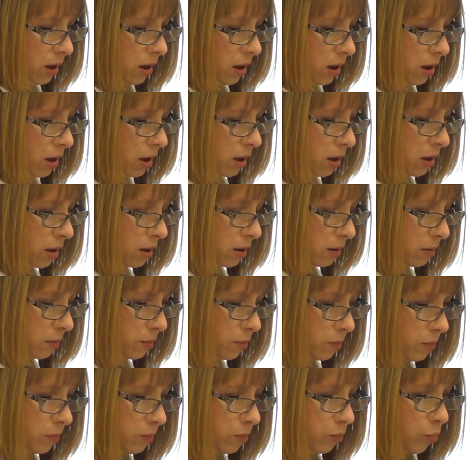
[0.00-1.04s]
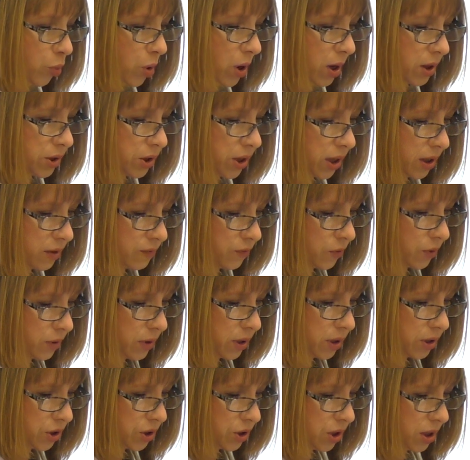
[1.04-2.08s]
uh, project for
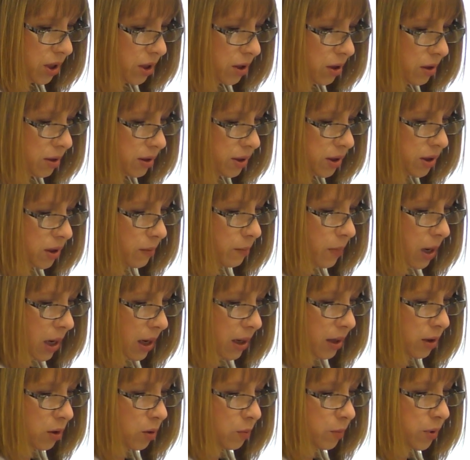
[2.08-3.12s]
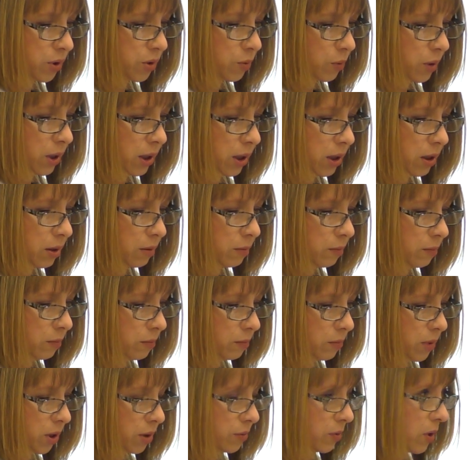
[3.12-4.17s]
this year. It's a mile between
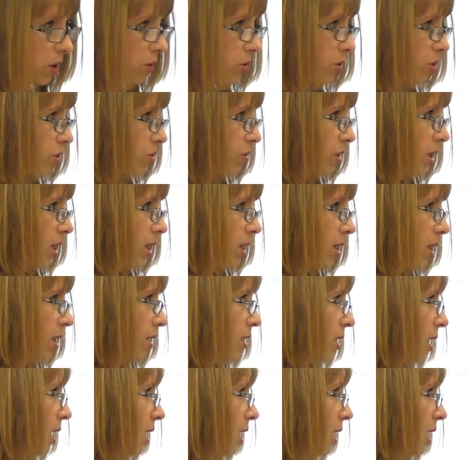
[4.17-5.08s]
Monroe Street and